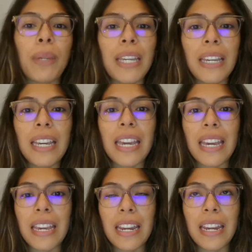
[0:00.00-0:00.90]
being
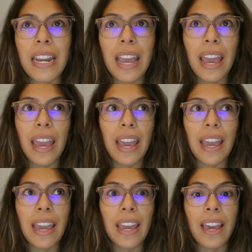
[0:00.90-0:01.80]
in
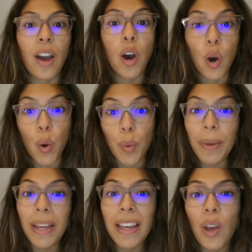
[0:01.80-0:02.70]
a
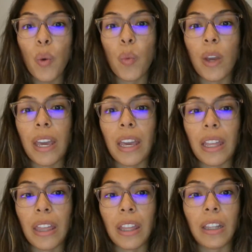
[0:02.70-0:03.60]
home
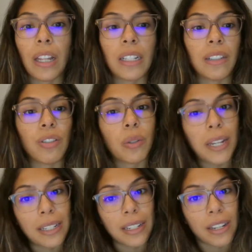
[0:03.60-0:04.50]
with lots of
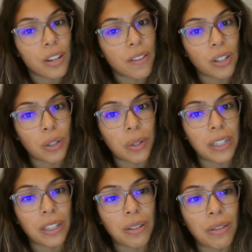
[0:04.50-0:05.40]
sweets and you have a
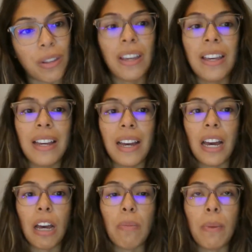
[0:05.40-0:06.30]
sweet tooth,
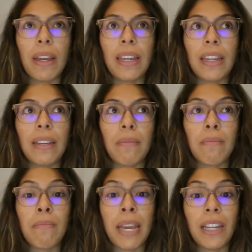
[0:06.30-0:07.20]
um,
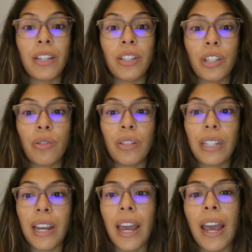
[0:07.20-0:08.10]
makes you
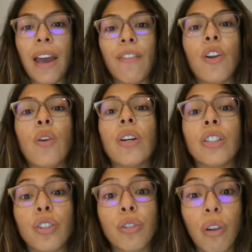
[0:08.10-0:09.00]
say, I have no
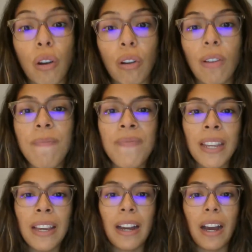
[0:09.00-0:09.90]
control,
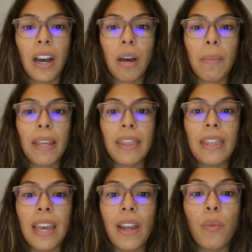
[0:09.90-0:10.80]

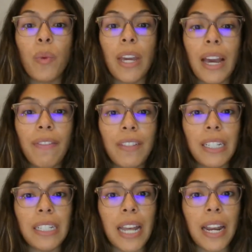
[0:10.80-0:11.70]
then we have
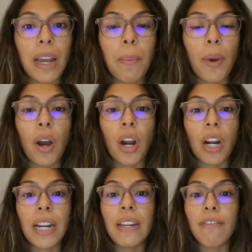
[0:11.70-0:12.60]
to set up
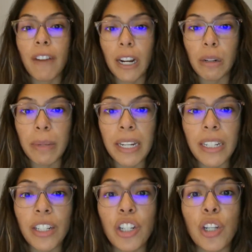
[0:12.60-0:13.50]
our
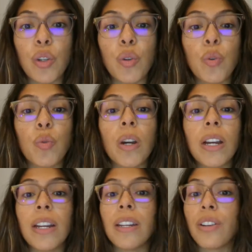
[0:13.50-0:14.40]
environment to
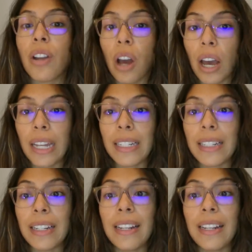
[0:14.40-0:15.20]
not